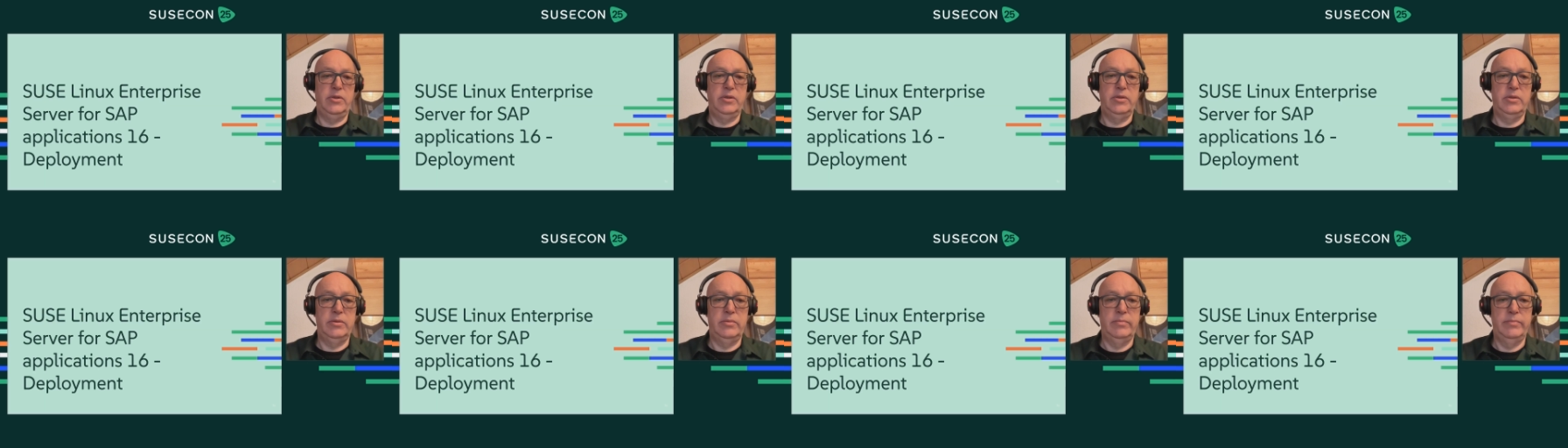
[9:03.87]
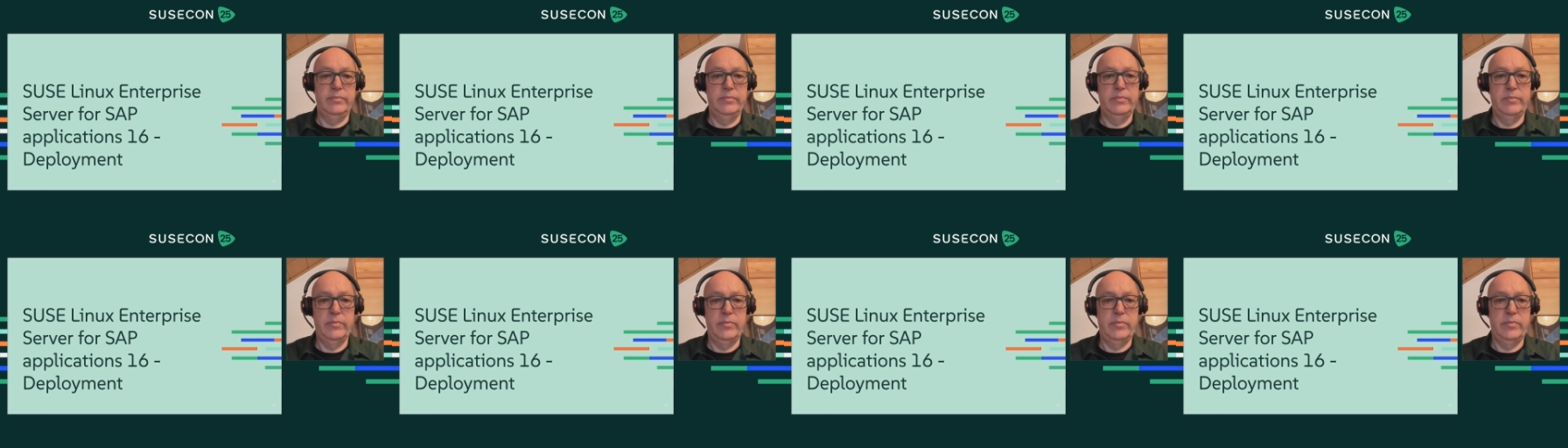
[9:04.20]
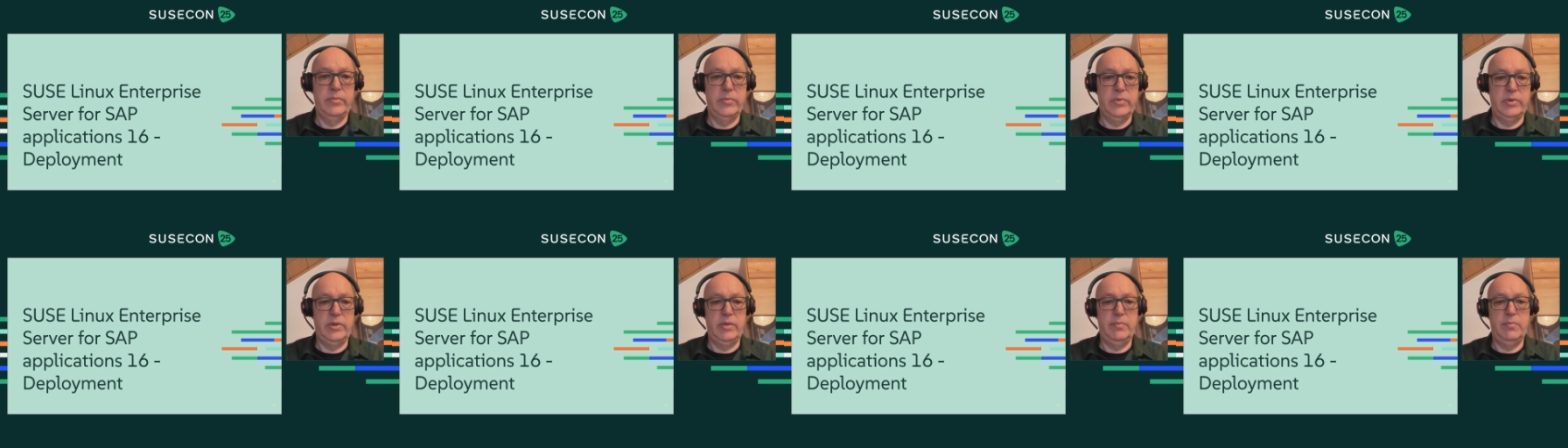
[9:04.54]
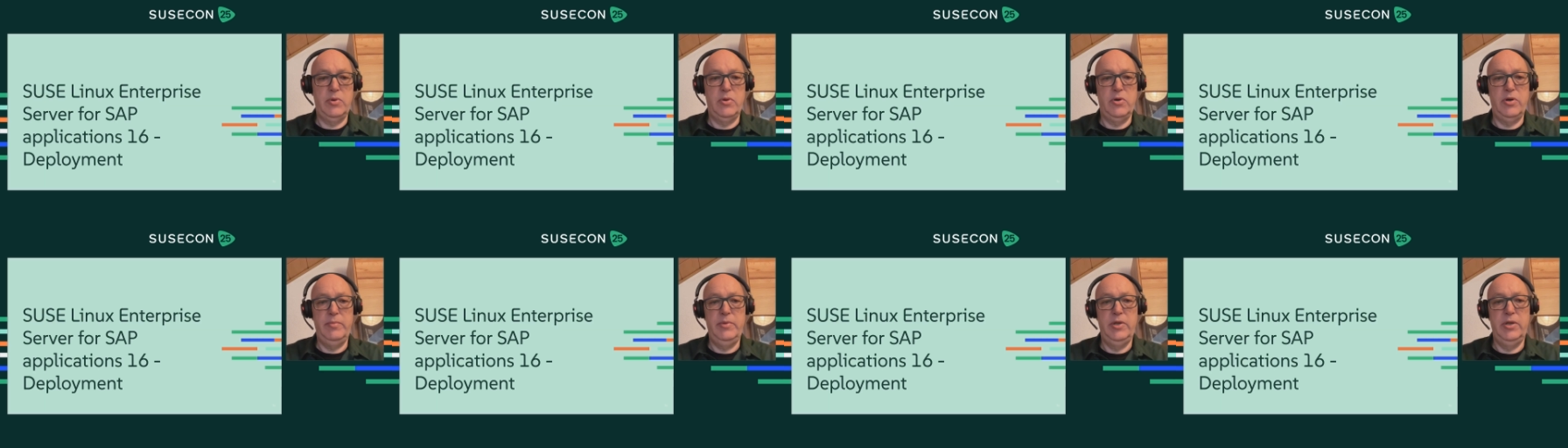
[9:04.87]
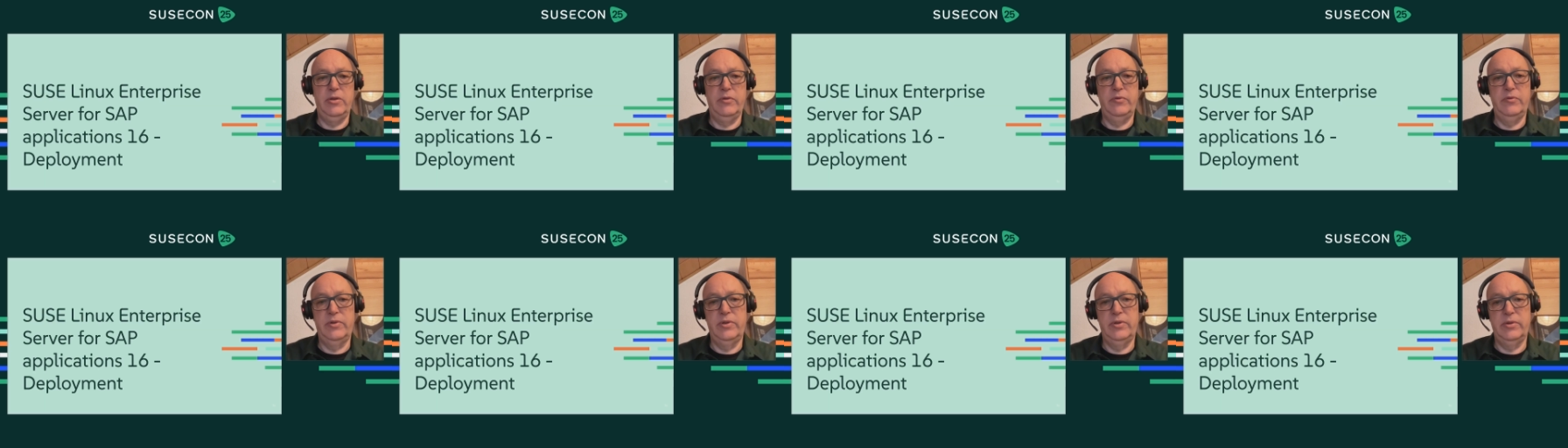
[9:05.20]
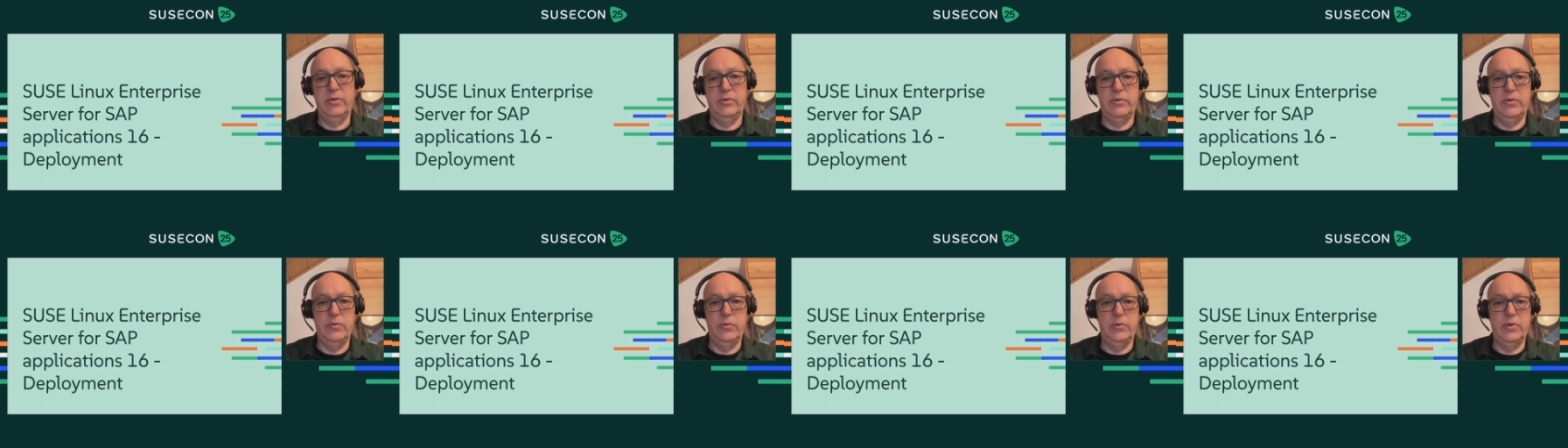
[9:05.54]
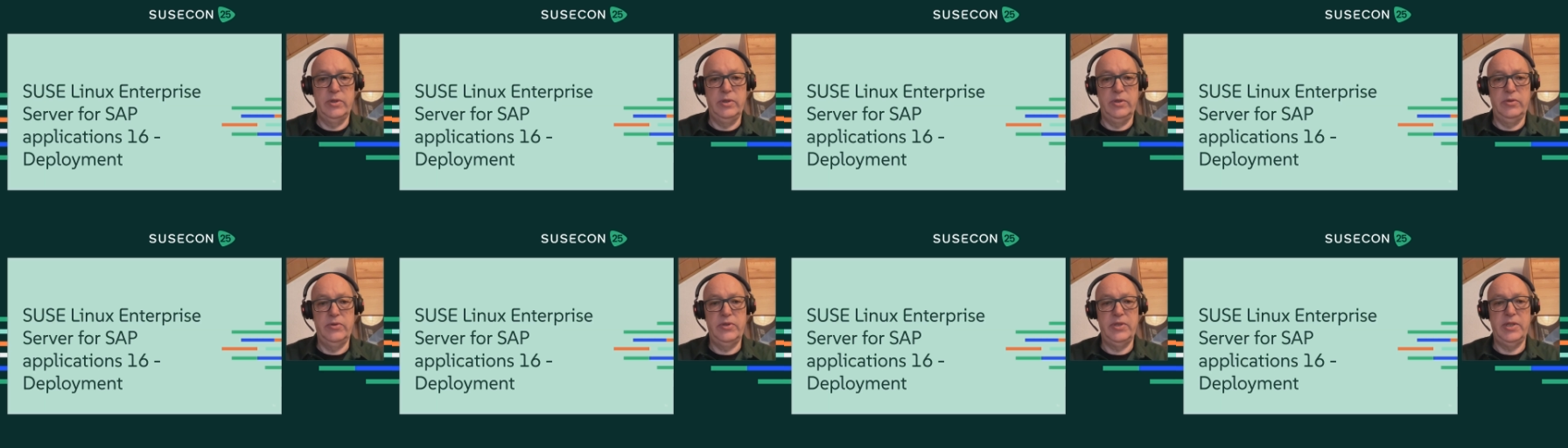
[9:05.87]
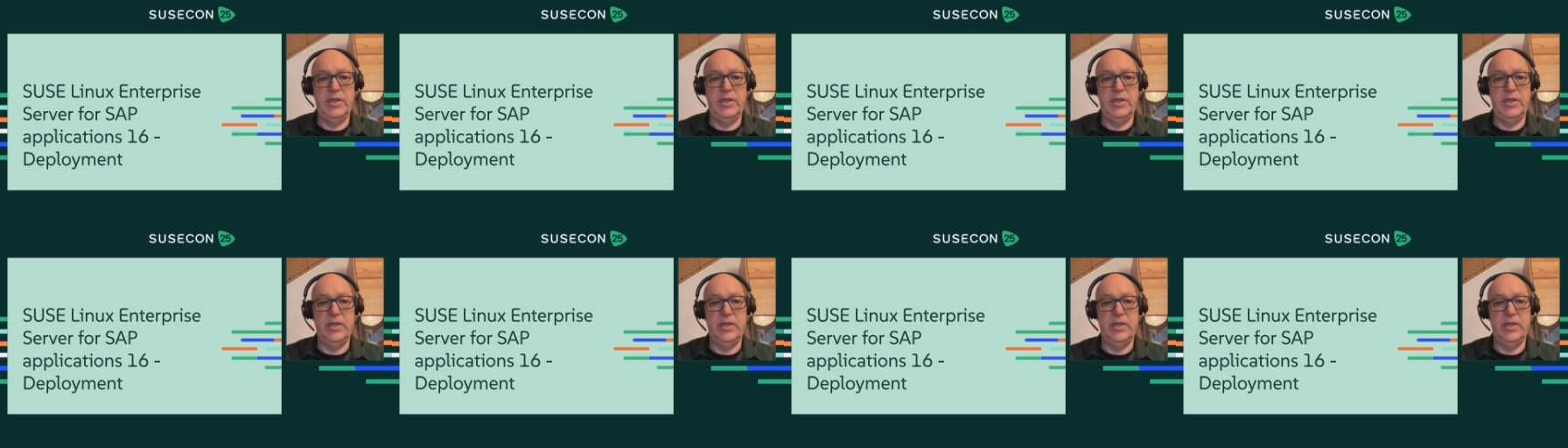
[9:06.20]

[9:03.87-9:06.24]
the deployment of the SUSE Linux